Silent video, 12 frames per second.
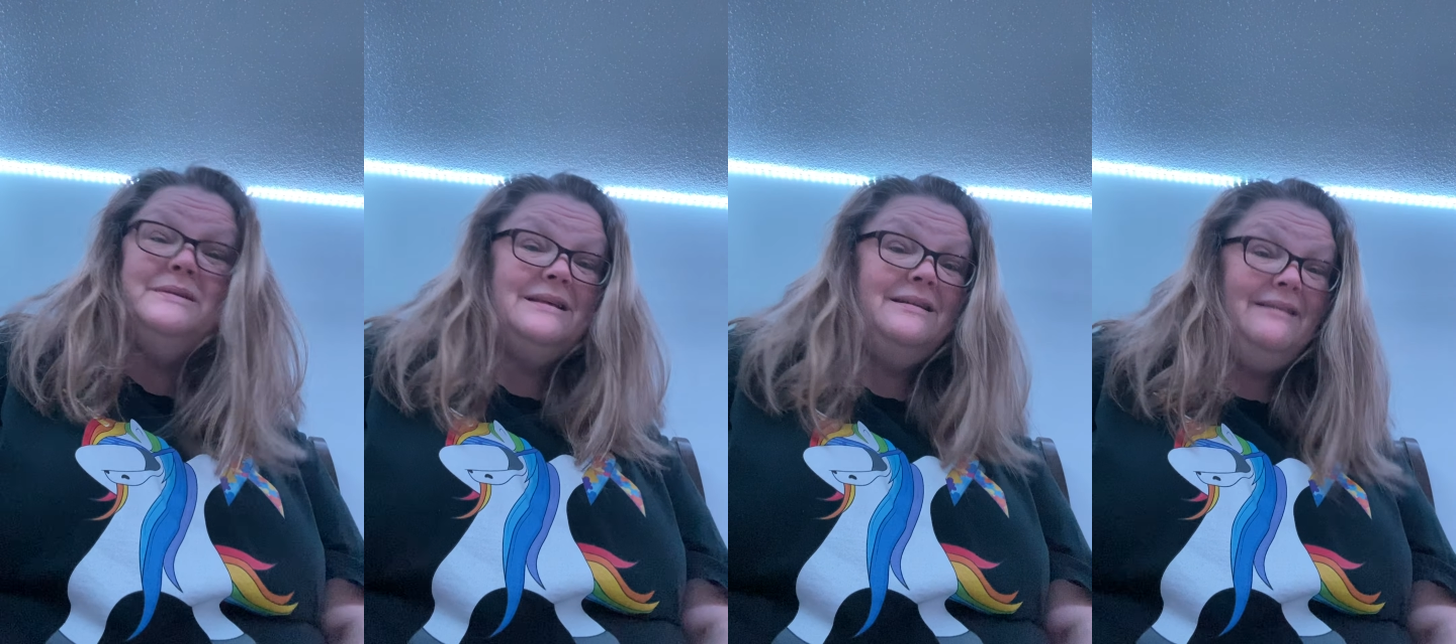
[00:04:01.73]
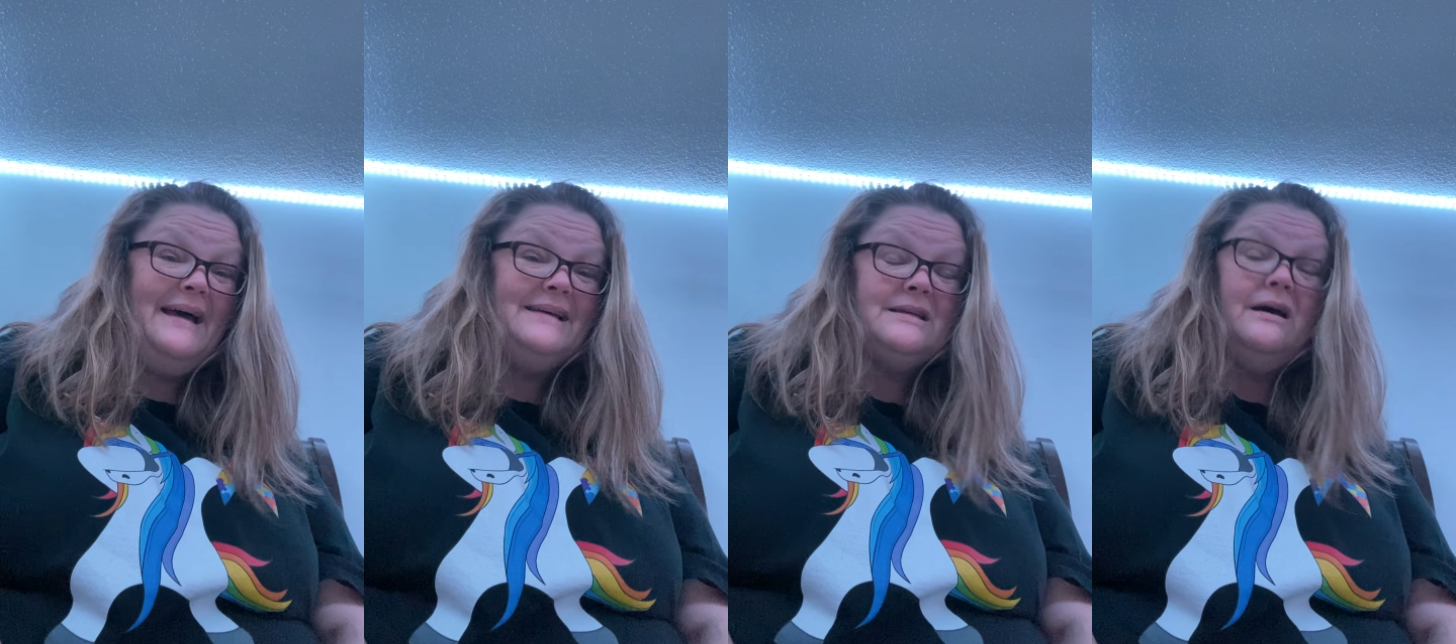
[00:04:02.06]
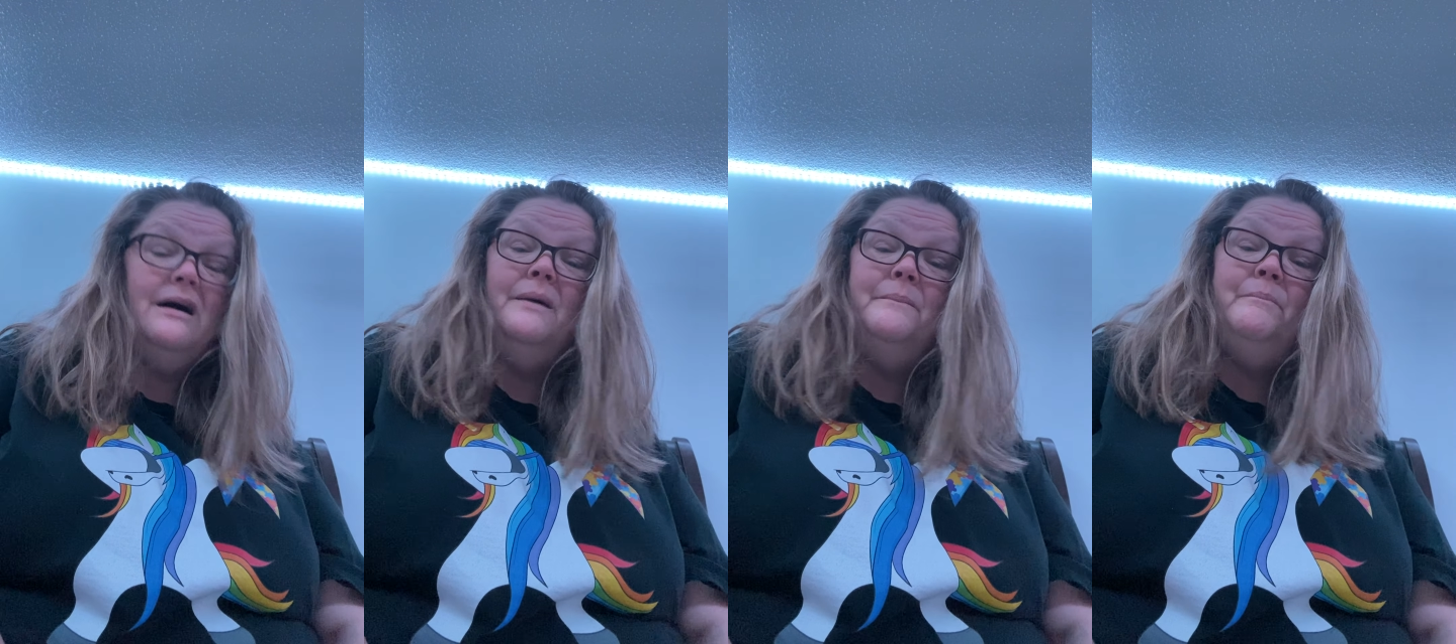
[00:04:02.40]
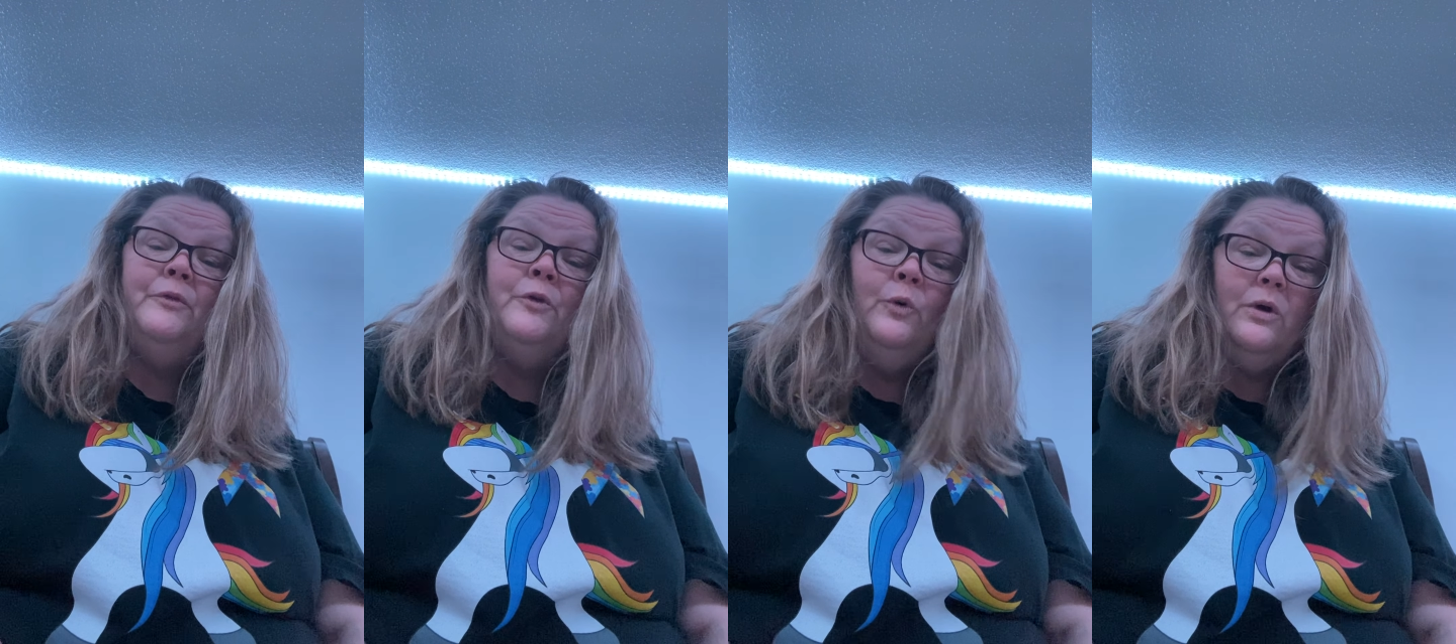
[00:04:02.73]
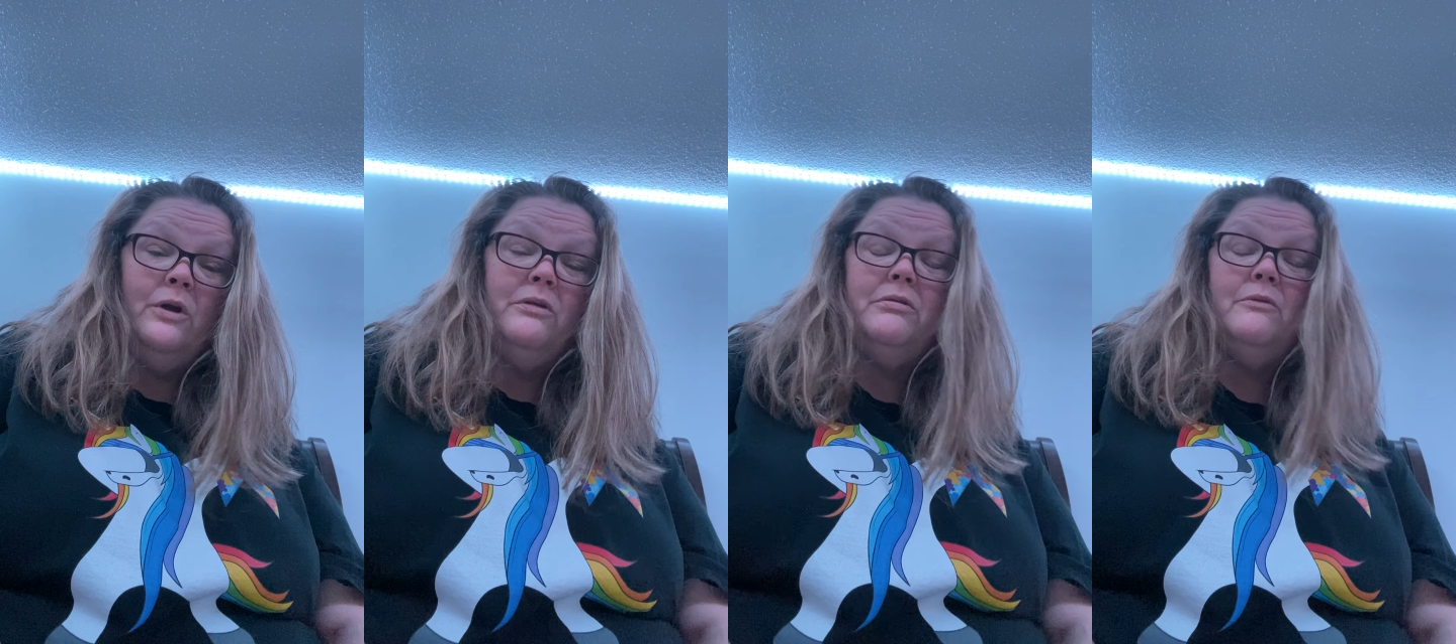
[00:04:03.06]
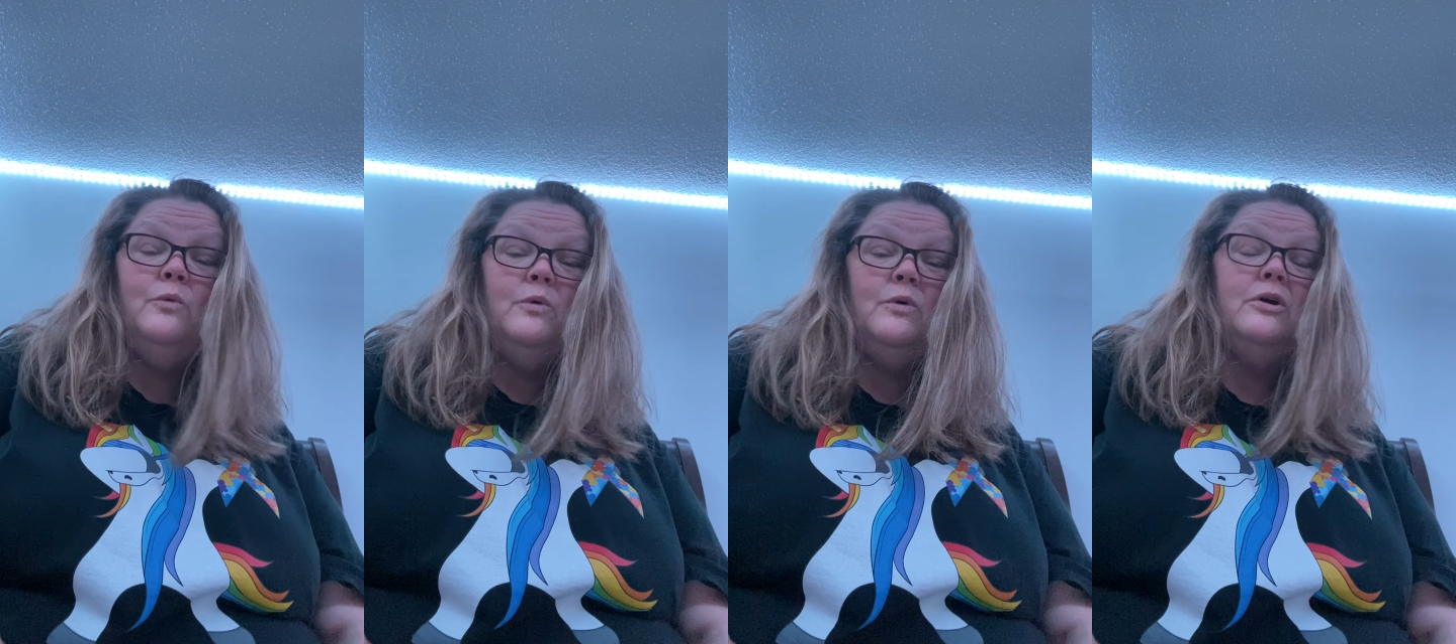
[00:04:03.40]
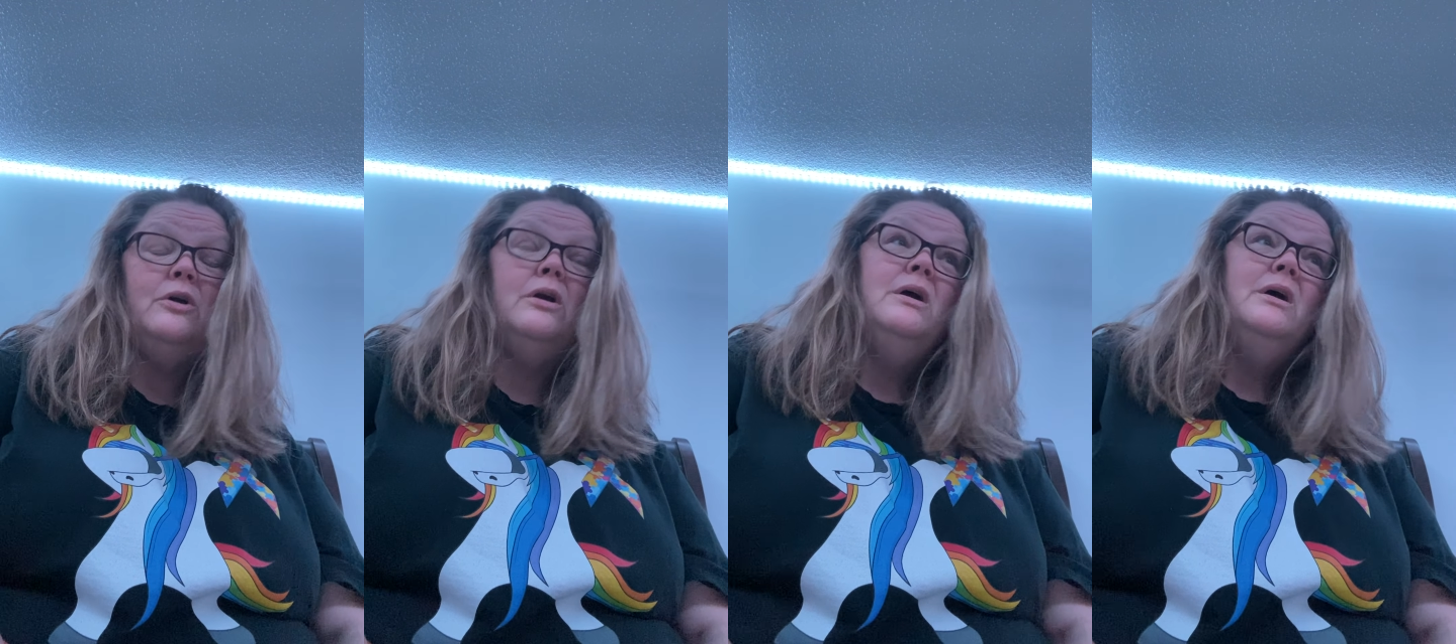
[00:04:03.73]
is Alaska up north or